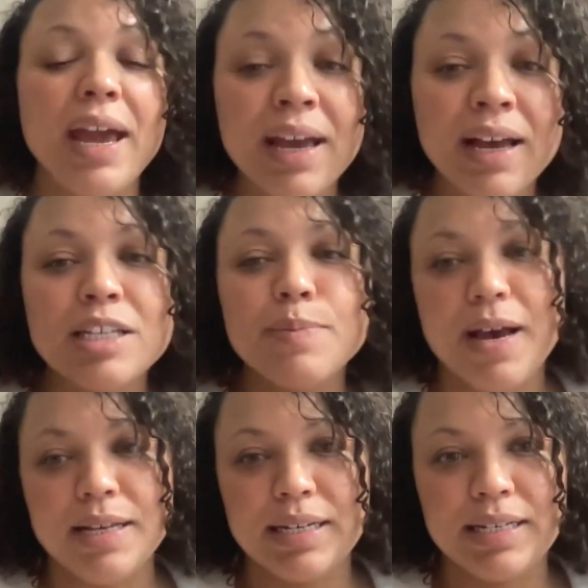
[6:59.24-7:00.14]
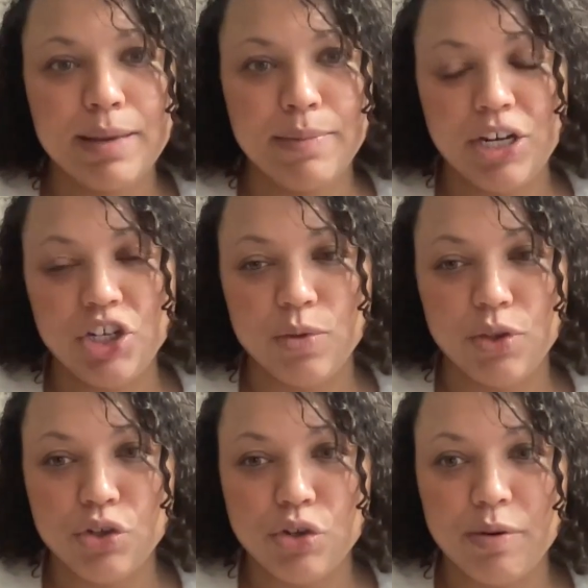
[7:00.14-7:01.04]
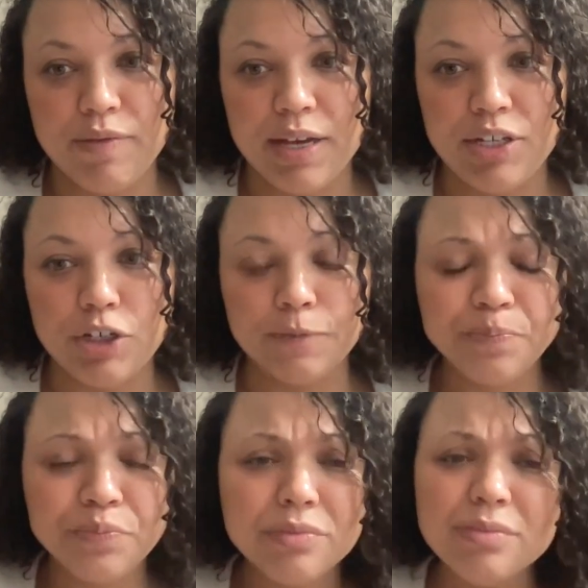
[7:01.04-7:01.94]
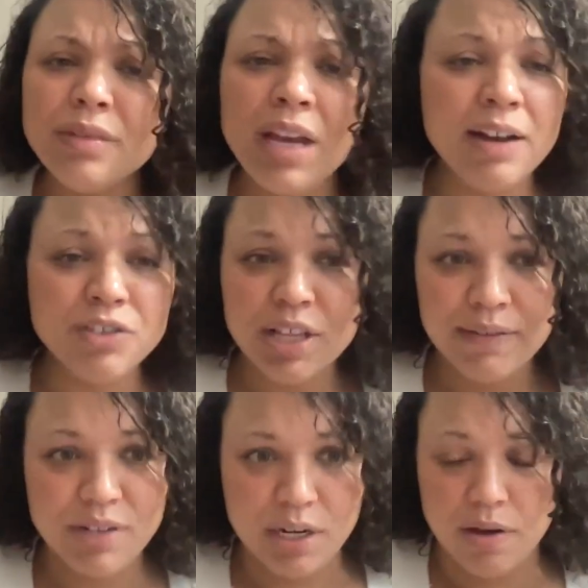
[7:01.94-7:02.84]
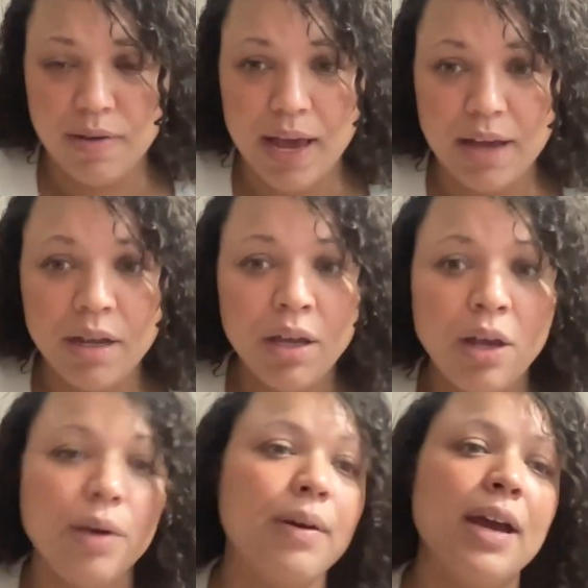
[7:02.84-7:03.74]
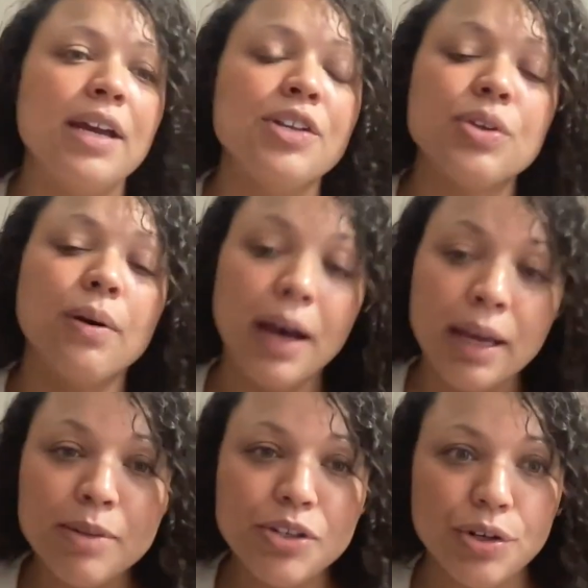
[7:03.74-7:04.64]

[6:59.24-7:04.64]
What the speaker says: and pass an examination with their supervisor after they've done all that. Okay, so I am a